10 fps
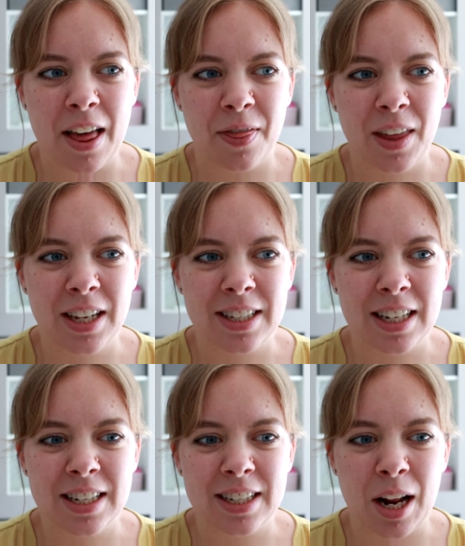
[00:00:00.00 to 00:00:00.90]
this
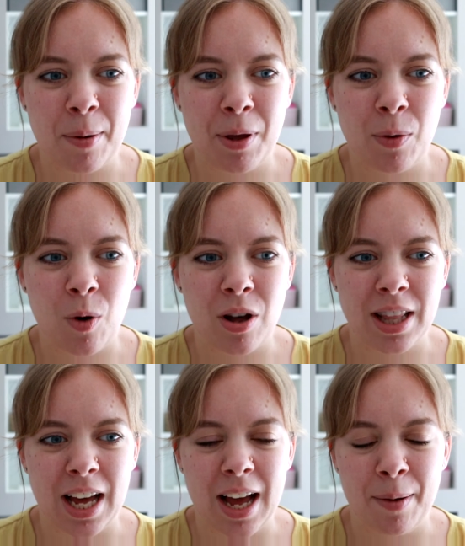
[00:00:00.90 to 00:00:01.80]
is going to be one
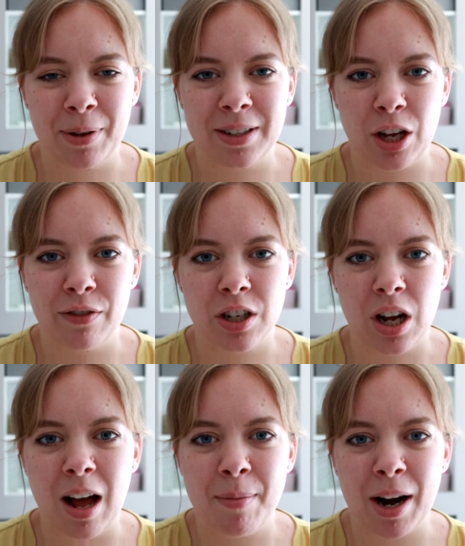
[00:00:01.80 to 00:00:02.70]
that happens over
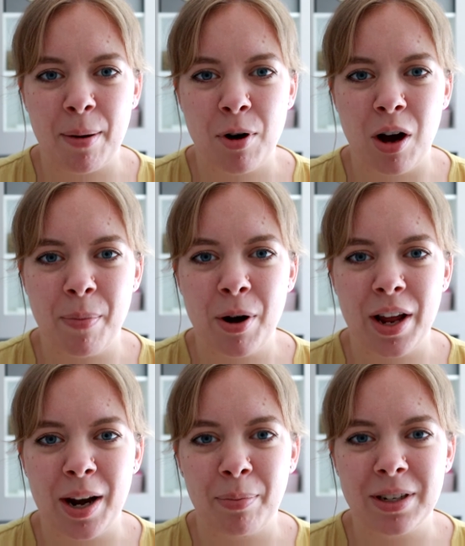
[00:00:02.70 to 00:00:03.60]
time, and I'm not
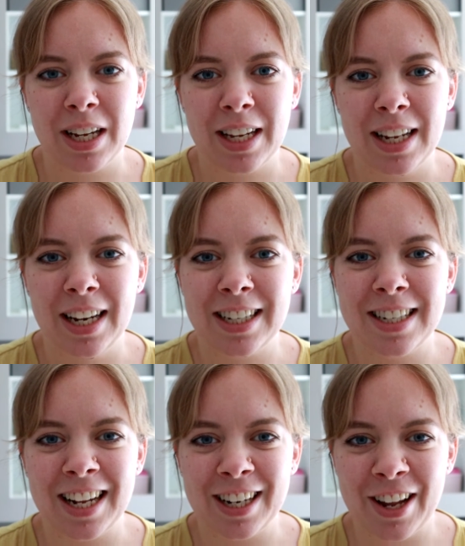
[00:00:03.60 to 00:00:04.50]
putting a particular
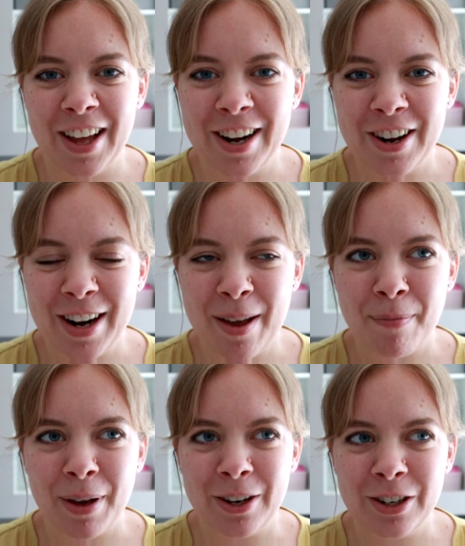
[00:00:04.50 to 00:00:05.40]
deadline on it
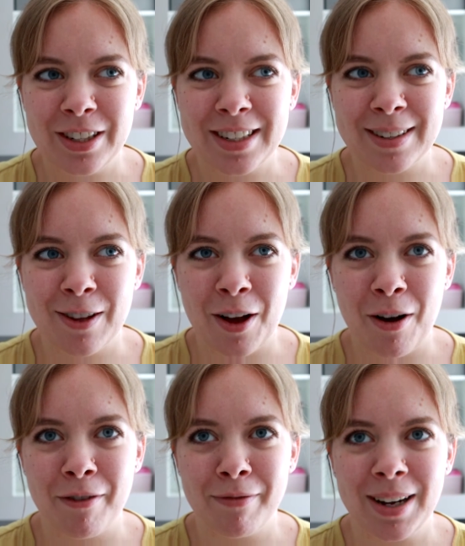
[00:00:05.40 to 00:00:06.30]
because
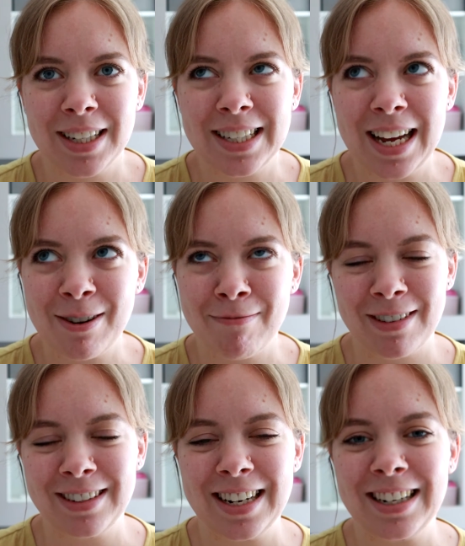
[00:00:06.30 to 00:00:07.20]
of my second
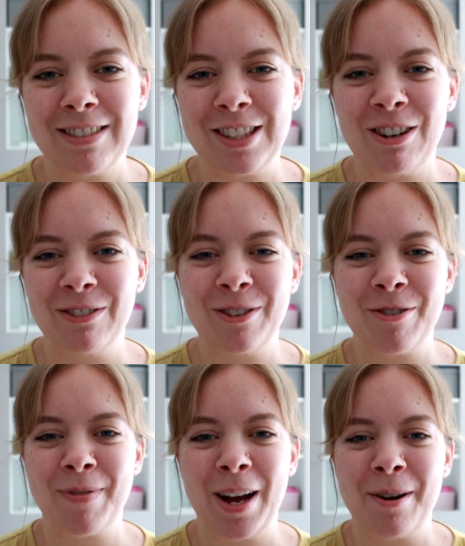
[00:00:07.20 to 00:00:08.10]
project, which I'll
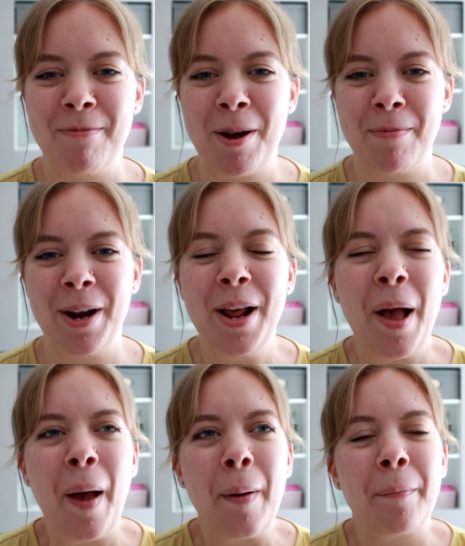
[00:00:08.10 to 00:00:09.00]
talk about in a moment.
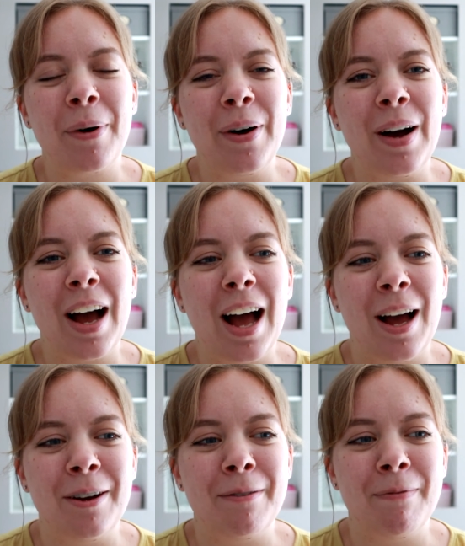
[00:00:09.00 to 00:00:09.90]
But
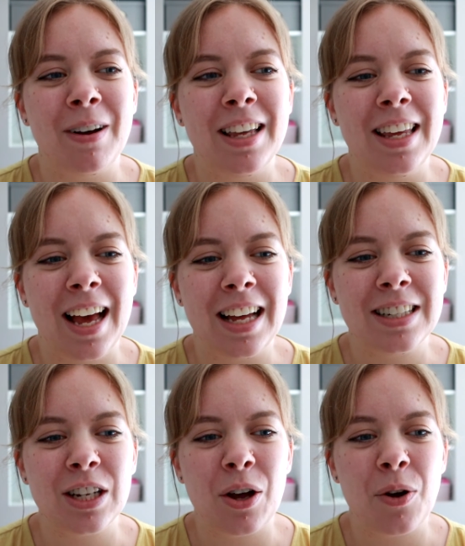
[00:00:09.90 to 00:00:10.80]
yeah,
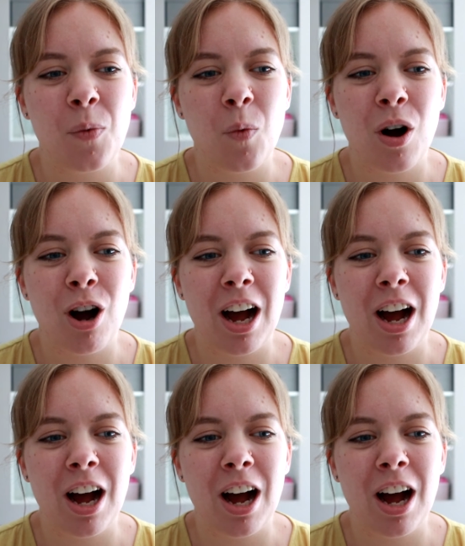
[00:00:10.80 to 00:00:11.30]
so what